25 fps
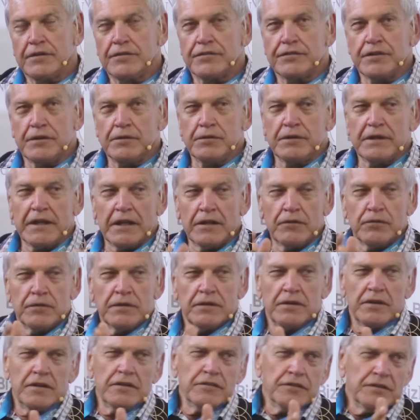So that
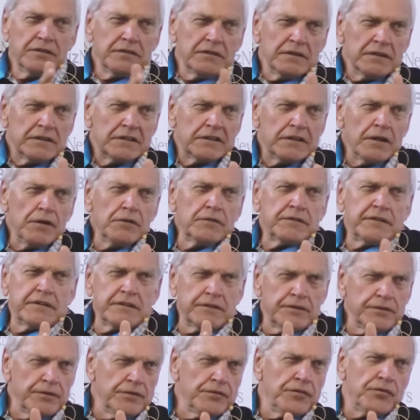is a
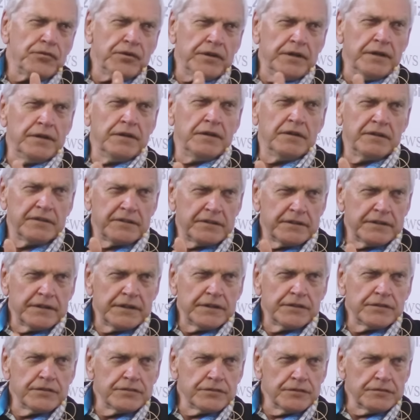close to three
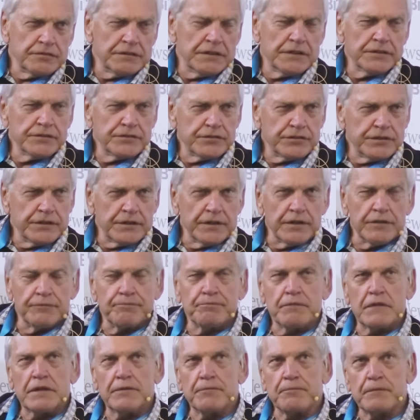stages of load
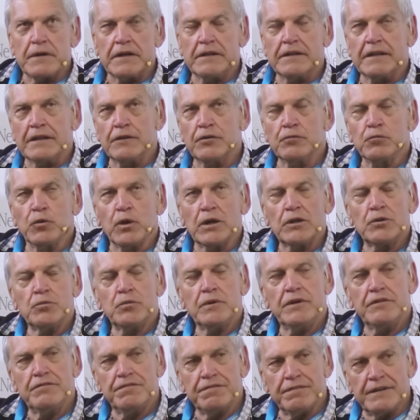shedding. And then
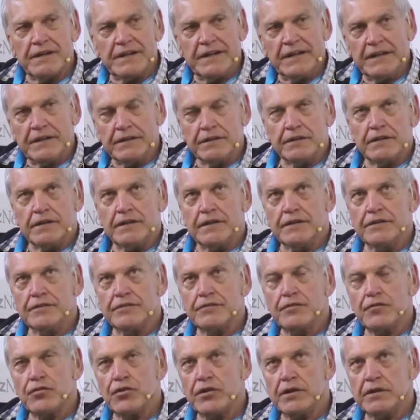what we find
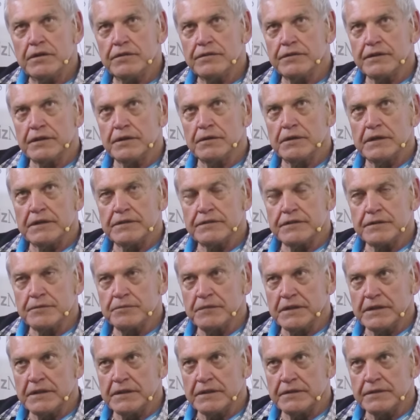is three years ago,
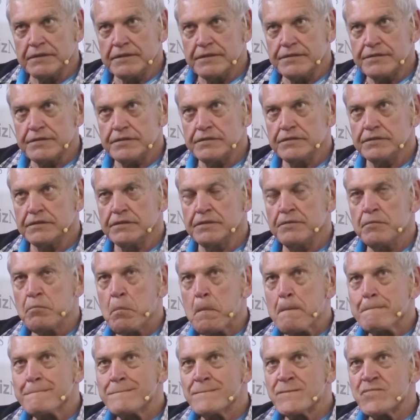Eskom made a decision
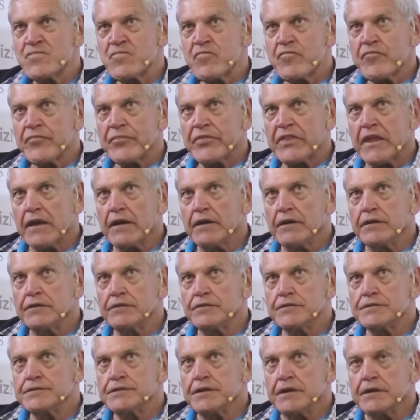
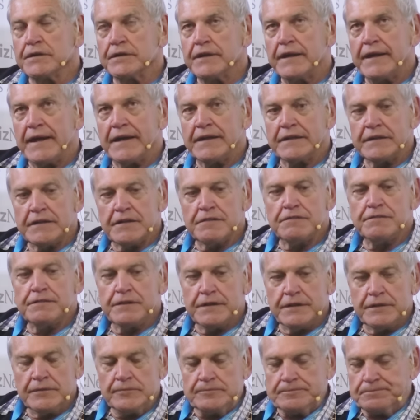to start
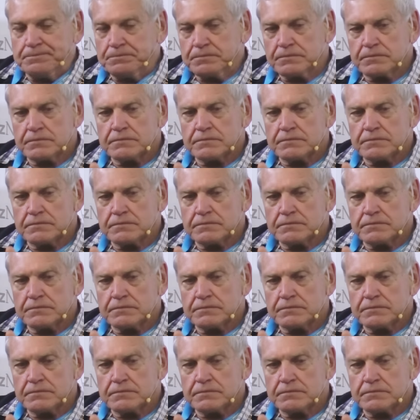actively